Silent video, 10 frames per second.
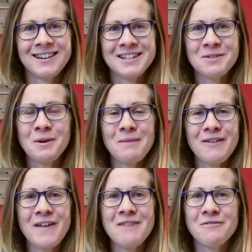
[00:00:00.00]
This is one of my
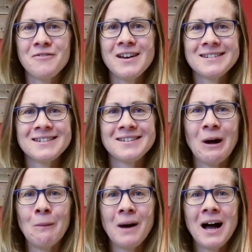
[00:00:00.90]
favourite verses in the
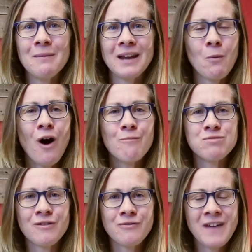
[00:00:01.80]
whole Bible. Like, what a
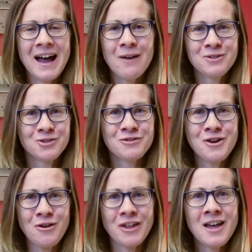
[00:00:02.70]
profound
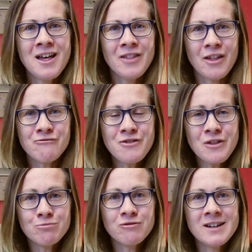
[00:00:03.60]
truth that through
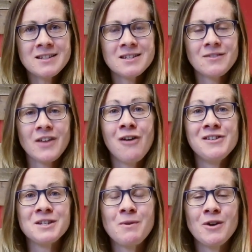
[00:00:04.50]
the presence of the Holy
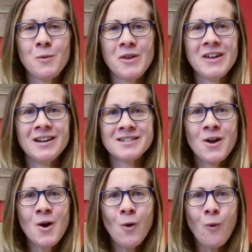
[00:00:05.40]
Spirit within us,
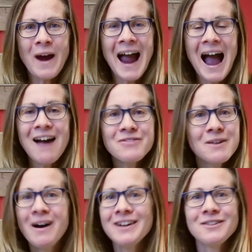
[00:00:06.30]
we have the
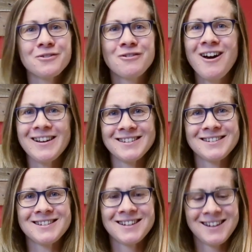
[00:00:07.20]
mind of
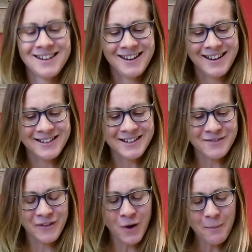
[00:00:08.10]
Christ. Just
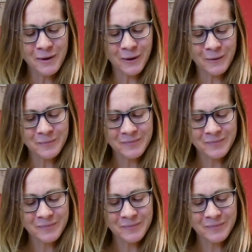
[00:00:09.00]
phenomenal.